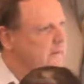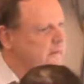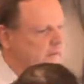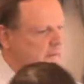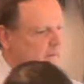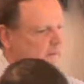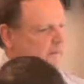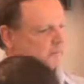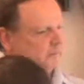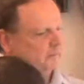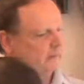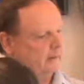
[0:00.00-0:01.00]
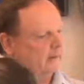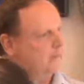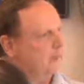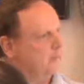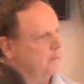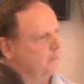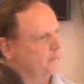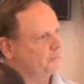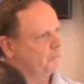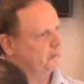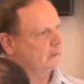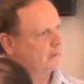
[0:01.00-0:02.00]
from this, uh, the writer of the
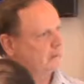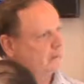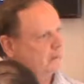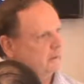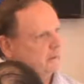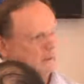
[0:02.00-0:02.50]
positive thinking.